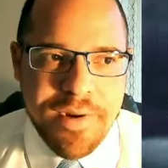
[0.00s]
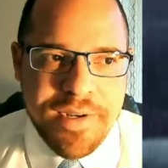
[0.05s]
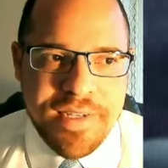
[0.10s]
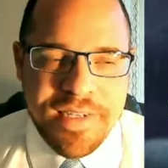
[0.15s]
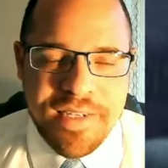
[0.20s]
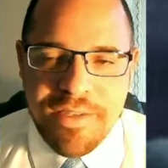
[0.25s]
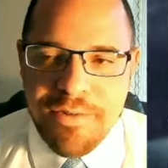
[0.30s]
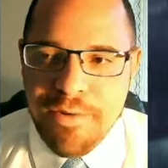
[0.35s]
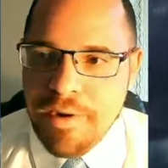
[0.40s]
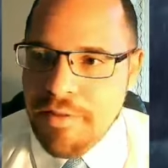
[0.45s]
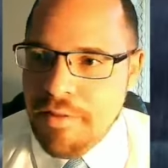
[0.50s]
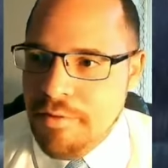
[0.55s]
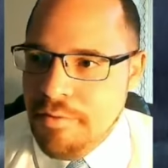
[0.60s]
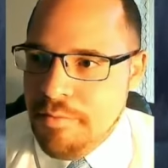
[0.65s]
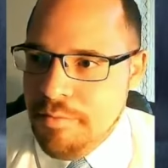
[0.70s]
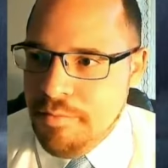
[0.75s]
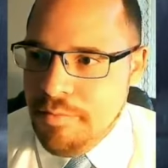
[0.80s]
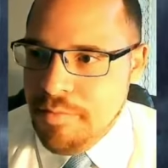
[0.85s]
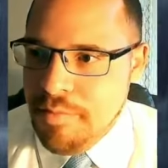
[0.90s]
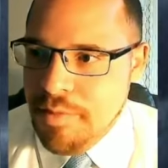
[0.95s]
into sort of the you
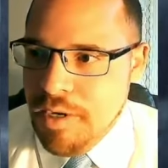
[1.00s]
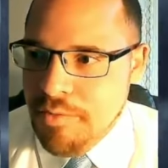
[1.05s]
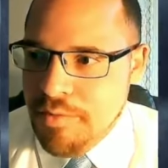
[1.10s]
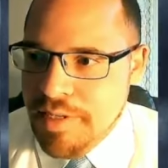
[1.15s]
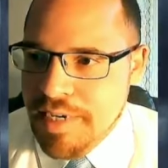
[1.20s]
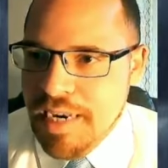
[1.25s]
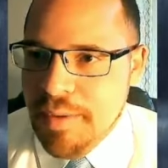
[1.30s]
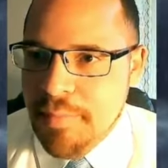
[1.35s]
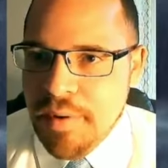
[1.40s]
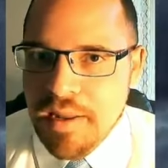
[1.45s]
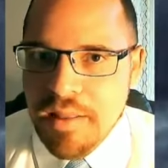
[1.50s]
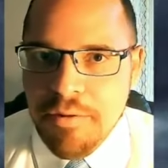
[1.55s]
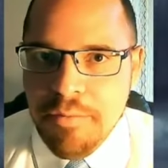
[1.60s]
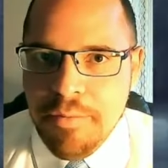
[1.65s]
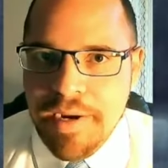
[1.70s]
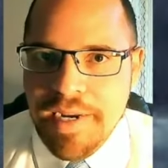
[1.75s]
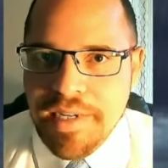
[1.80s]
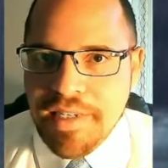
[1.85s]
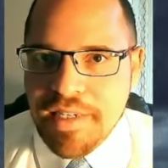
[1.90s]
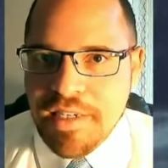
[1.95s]
know deep into the
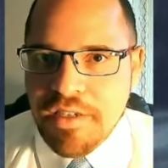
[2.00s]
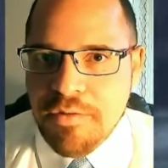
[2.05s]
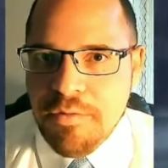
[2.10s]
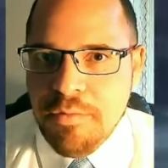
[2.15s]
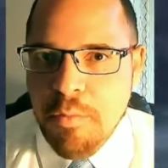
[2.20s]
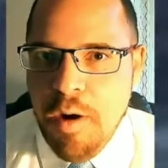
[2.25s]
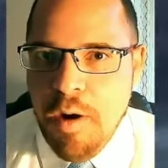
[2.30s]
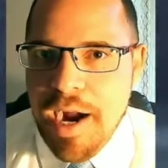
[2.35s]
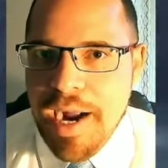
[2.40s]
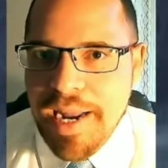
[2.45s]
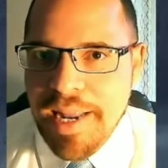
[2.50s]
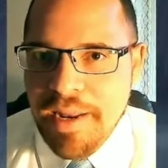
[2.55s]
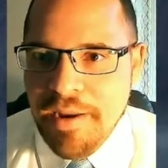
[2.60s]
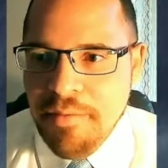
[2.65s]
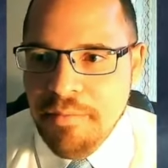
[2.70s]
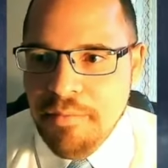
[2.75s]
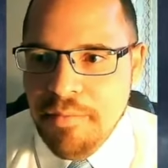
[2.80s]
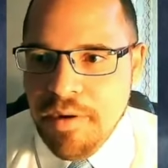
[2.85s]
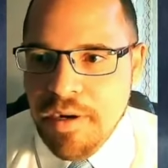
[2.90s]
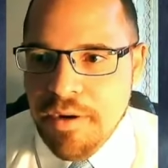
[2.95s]
weeds as to why
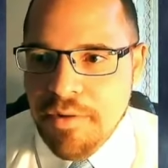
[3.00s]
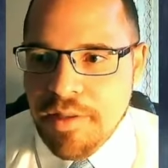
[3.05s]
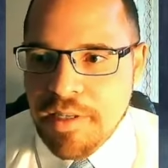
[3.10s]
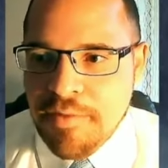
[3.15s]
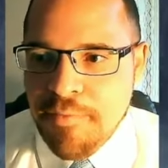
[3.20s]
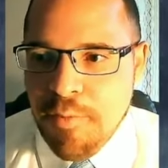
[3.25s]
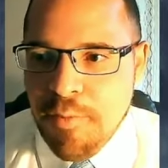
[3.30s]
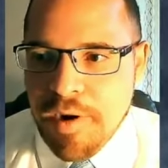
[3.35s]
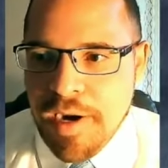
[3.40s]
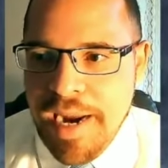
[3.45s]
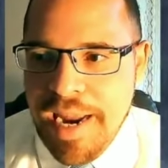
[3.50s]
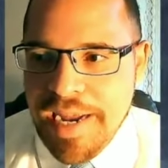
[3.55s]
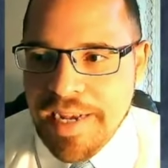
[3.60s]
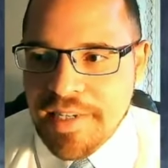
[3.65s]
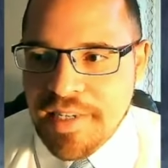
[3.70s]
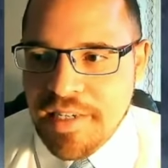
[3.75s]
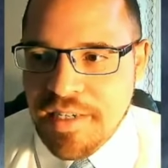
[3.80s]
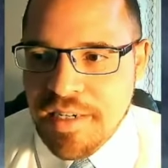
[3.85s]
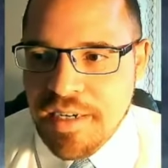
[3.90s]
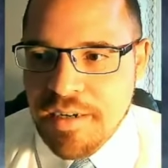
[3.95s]
you know this
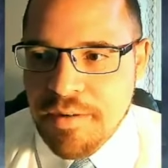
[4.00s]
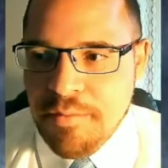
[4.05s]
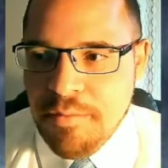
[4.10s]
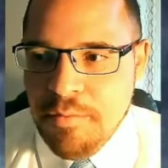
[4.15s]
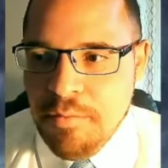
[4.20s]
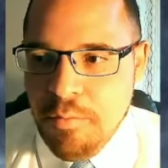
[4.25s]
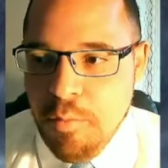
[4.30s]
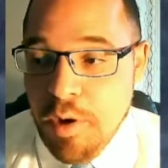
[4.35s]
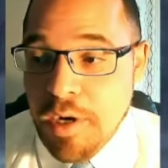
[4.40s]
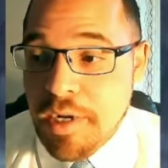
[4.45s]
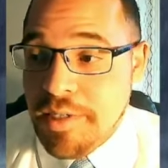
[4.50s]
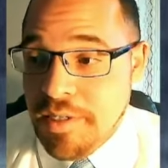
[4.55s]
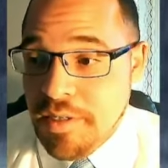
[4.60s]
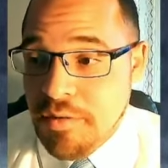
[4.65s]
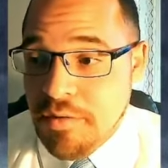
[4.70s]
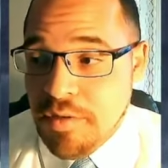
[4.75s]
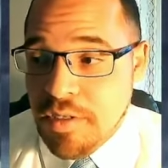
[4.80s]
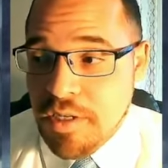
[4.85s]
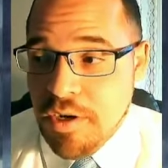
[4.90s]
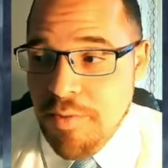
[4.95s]
forecast uh,
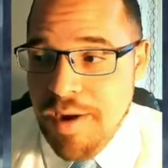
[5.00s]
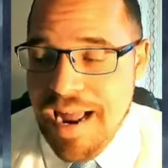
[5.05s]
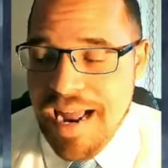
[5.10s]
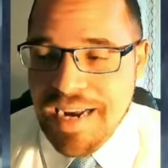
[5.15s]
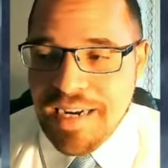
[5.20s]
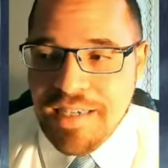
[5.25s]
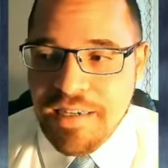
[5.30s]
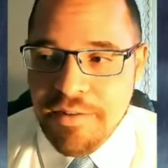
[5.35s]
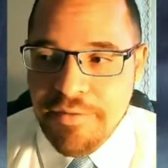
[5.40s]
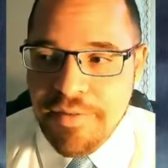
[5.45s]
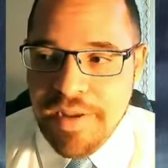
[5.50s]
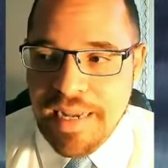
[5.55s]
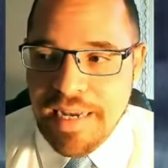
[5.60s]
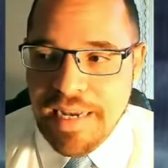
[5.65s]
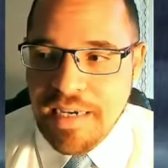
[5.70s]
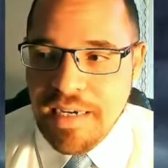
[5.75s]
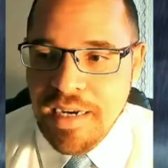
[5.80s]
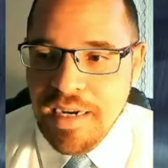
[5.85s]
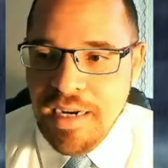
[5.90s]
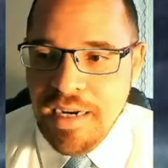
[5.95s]
was so active
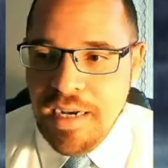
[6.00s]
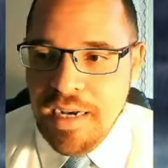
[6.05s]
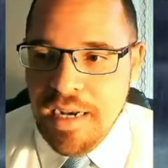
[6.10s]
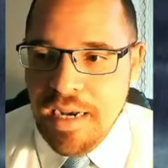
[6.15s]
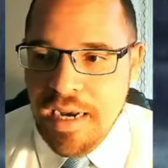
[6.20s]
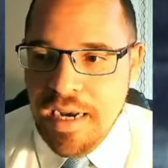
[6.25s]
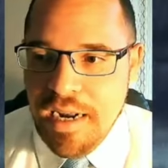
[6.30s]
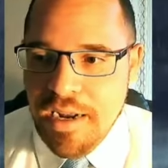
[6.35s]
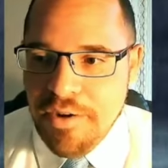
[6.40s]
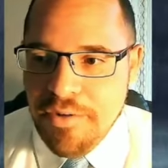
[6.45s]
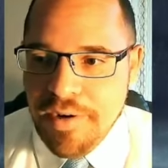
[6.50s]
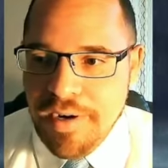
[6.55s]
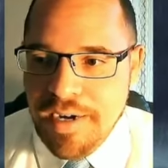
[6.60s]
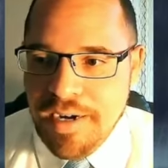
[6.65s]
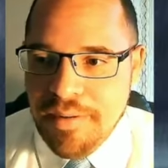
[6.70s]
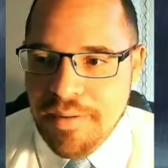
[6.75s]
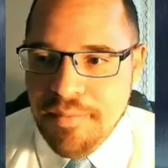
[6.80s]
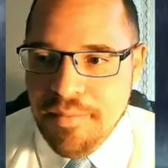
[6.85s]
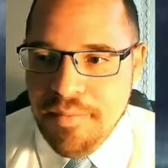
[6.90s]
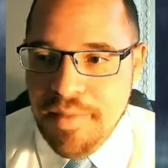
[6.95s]
and. You know,
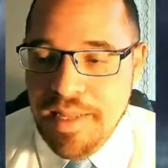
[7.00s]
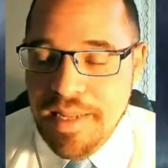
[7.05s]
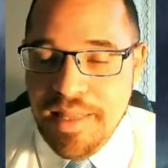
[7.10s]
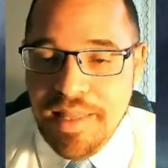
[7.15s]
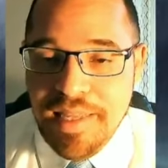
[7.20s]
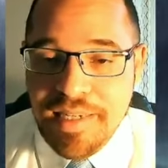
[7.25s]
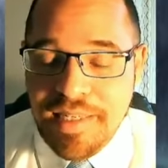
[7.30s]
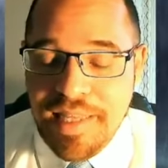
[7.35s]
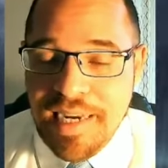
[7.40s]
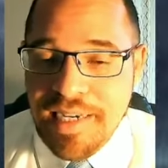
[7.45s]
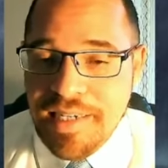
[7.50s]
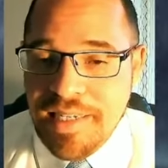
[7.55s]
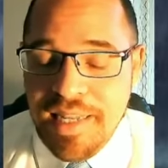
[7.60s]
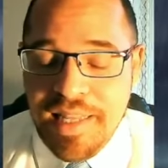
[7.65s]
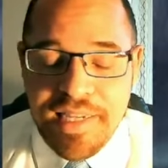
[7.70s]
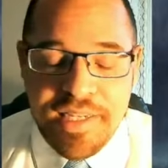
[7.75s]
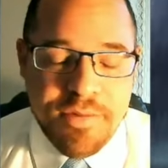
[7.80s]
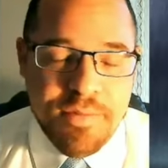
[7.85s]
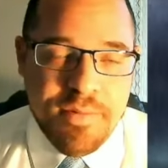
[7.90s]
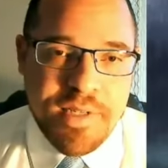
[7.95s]
um, th- this they said
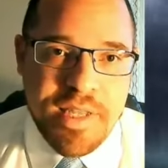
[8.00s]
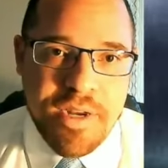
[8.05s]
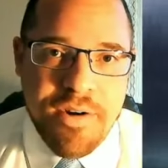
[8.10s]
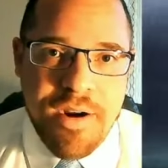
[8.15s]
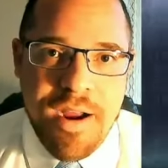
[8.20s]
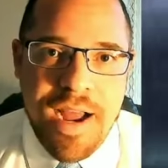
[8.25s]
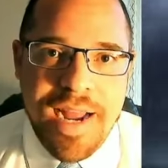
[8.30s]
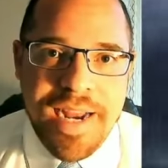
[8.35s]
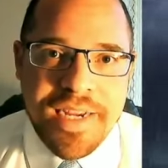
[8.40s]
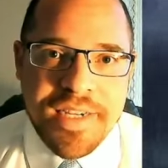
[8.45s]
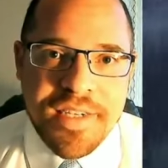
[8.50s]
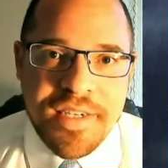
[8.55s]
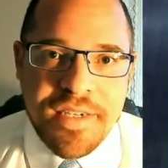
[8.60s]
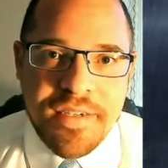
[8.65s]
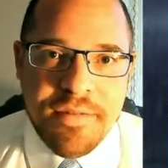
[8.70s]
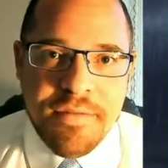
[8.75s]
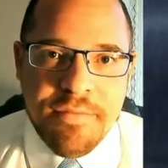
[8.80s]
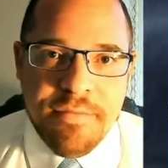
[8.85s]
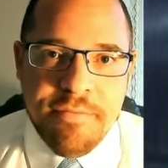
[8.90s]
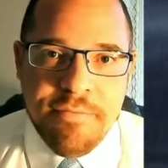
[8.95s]
this was their highest
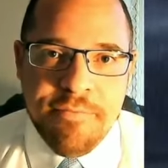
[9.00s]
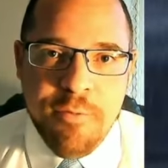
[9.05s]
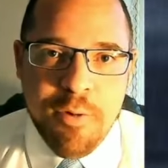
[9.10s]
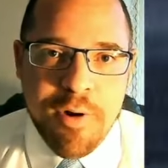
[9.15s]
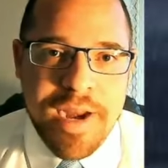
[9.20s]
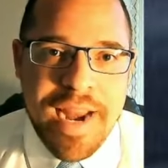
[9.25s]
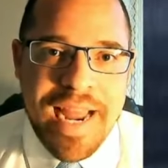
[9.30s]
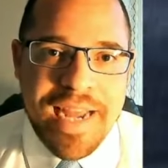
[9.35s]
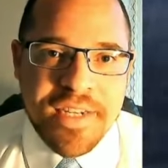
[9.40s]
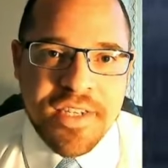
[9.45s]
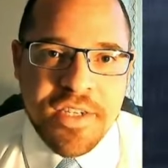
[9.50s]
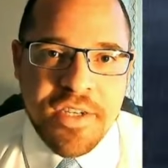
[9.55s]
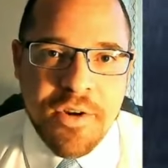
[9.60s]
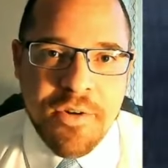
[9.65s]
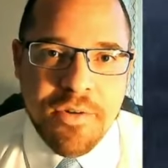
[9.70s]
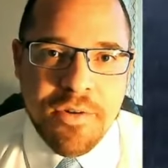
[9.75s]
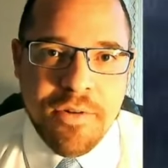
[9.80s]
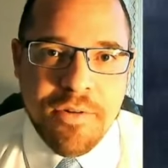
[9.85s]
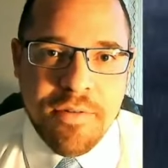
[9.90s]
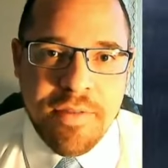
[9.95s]
forecast
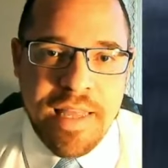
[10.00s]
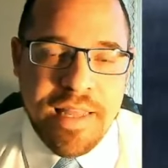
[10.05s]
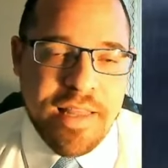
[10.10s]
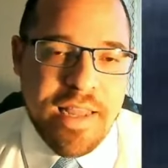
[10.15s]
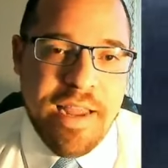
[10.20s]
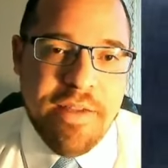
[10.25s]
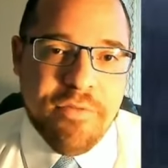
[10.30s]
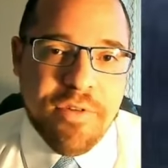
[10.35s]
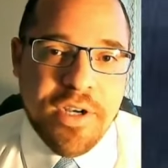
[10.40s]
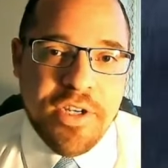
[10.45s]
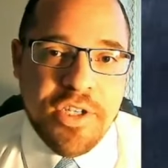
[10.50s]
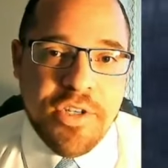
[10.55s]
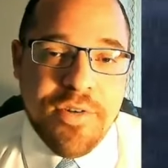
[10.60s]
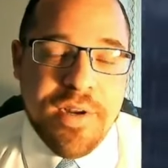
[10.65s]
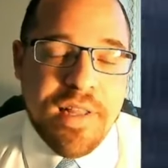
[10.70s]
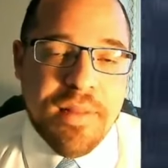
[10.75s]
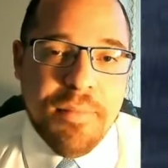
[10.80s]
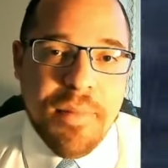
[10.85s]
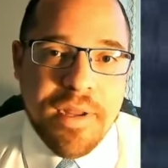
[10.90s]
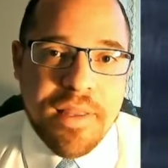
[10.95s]
total that they ever issued
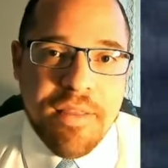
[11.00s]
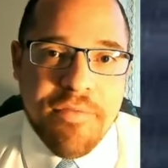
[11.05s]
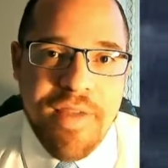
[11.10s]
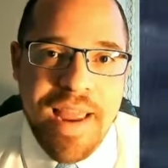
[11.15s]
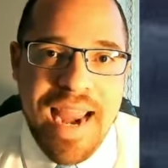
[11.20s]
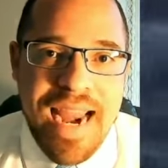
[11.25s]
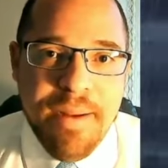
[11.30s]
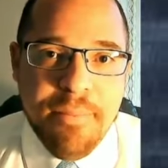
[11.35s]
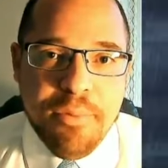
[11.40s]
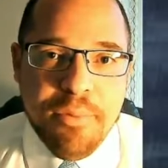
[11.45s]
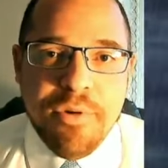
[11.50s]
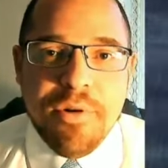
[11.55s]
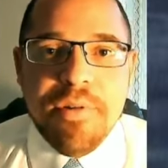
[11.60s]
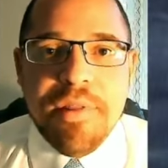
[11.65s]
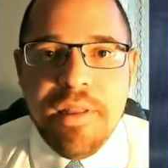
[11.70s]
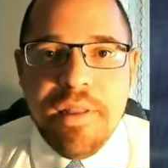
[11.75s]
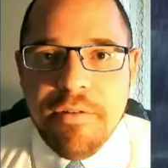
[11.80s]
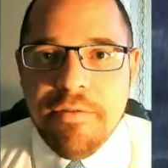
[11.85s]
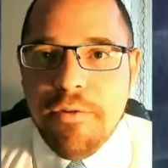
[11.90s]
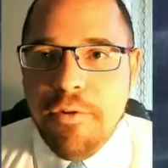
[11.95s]
in the month of April.
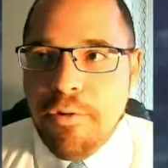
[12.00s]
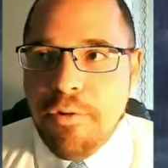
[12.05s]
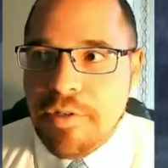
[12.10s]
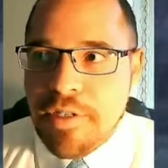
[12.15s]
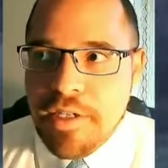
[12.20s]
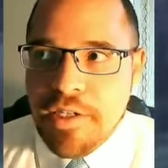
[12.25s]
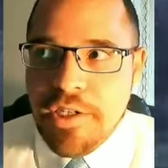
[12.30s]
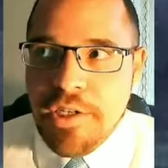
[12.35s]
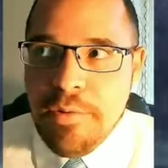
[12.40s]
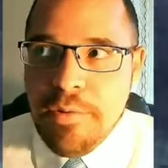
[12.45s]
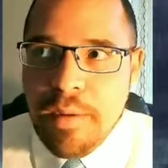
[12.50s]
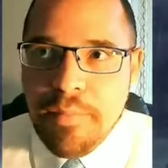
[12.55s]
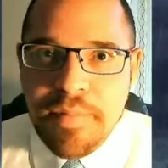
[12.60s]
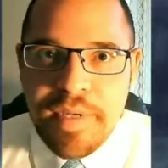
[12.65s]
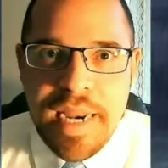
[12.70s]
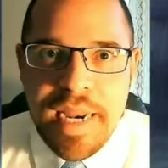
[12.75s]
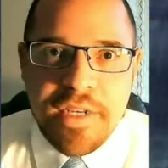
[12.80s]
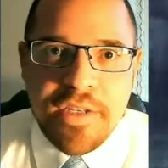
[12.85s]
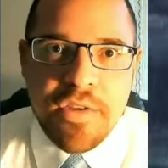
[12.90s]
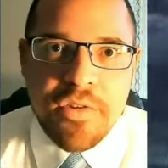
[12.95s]
They'll, of course, issue
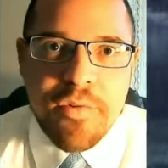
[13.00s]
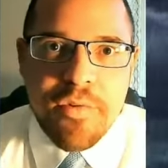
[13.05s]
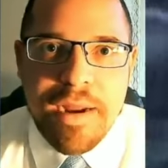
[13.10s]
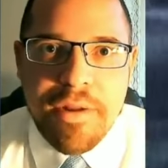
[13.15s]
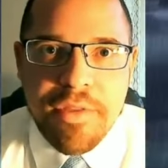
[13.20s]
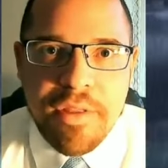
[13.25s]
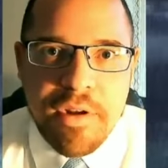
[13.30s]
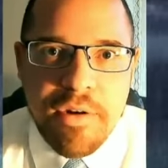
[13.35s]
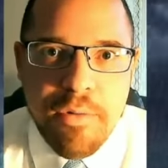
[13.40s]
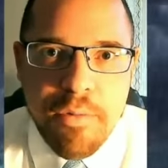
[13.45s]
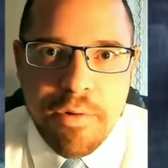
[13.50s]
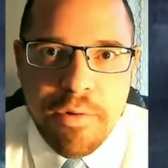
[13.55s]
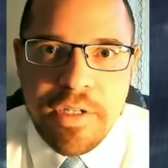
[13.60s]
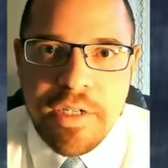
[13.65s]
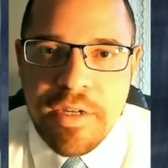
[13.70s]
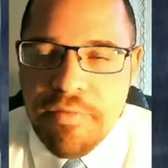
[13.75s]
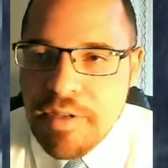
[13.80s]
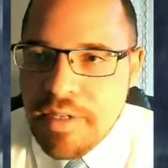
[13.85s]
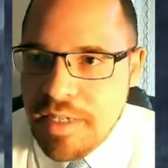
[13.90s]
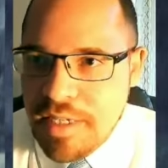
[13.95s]
updates throughout the course
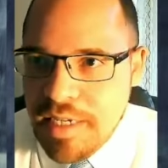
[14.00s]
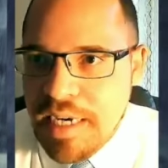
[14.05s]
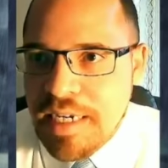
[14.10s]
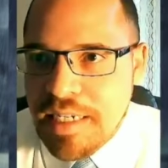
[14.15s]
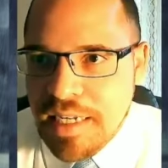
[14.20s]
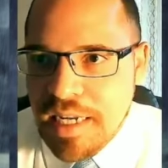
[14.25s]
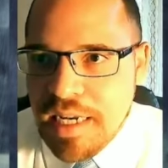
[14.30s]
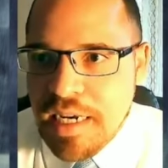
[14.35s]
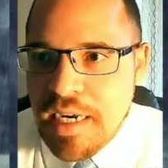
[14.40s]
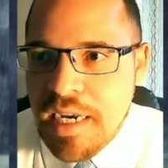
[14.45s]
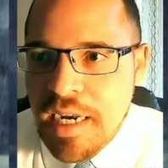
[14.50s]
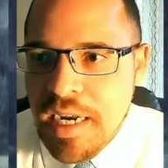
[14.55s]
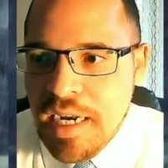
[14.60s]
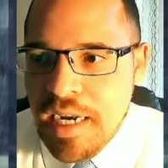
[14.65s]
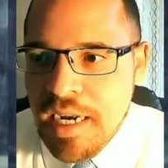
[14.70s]
of the season.